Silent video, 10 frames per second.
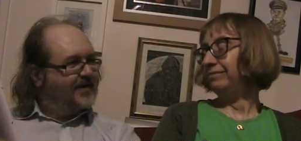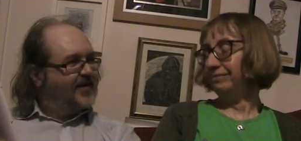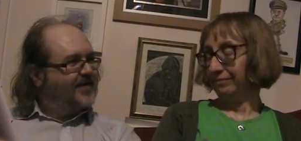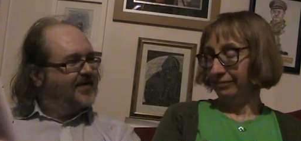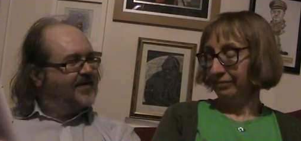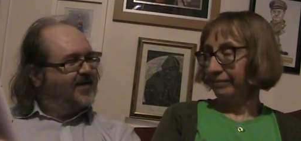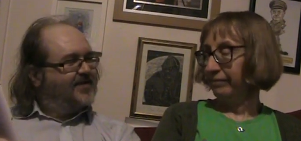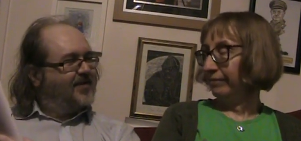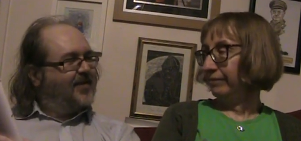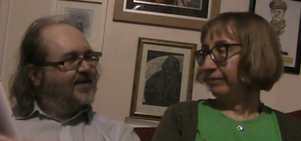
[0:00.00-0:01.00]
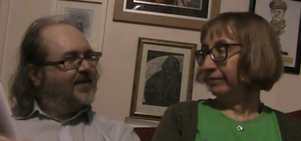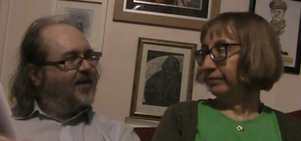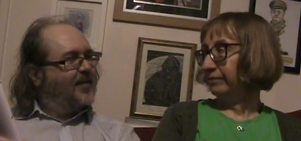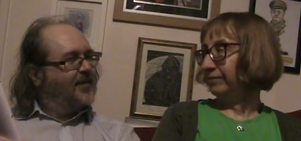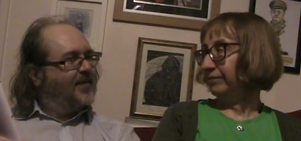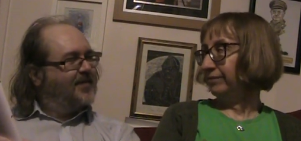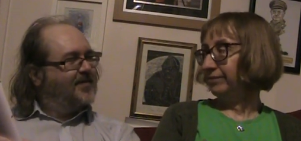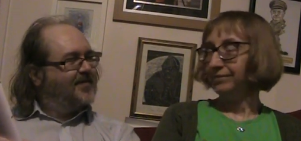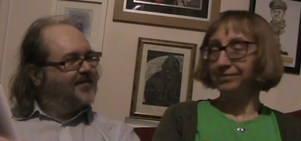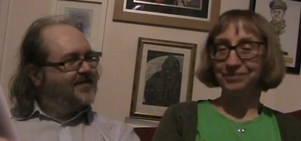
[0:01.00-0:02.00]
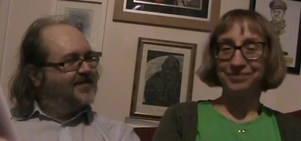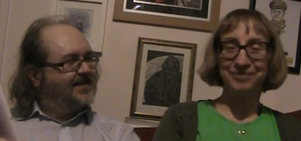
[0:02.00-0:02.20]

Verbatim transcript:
Speaker 1: Mm-hmm. Solid copper bottoms